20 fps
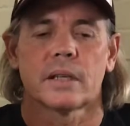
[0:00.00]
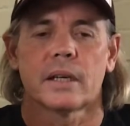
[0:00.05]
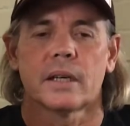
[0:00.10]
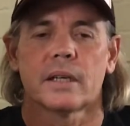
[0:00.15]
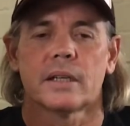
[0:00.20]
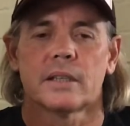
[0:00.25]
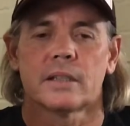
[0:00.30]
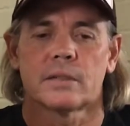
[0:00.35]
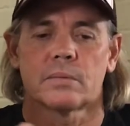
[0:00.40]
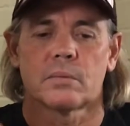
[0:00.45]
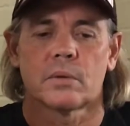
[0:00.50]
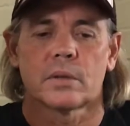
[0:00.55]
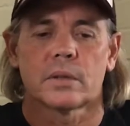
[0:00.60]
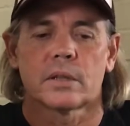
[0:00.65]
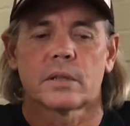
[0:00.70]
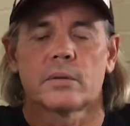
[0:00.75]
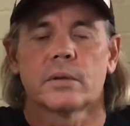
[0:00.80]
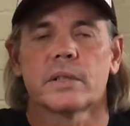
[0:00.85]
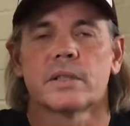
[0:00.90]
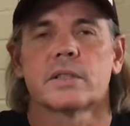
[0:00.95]
is what the
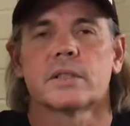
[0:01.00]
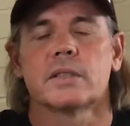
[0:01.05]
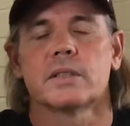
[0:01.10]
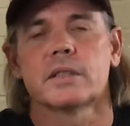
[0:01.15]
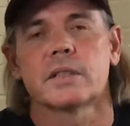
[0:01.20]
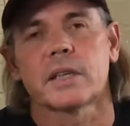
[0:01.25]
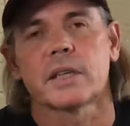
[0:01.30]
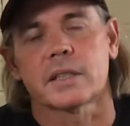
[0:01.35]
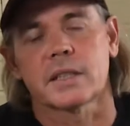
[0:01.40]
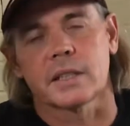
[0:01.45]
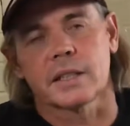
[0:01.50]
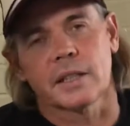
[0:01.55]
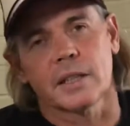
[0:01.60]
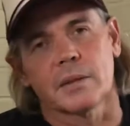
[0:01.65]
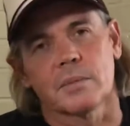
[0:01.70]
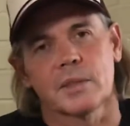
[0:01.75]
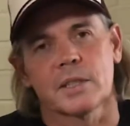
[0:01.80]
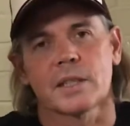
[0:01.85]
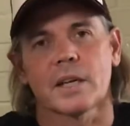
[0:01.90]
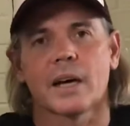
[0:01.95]
question is actually going to
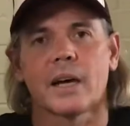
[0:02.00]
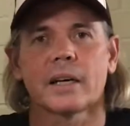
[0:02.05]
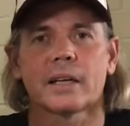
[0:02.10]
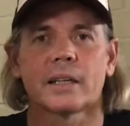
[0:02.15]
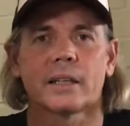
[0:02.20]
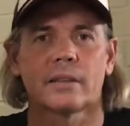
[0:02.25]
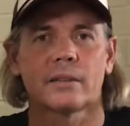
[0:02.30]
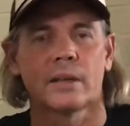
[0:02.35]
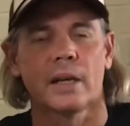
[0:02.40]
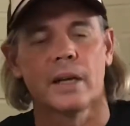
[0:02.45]
be targeting.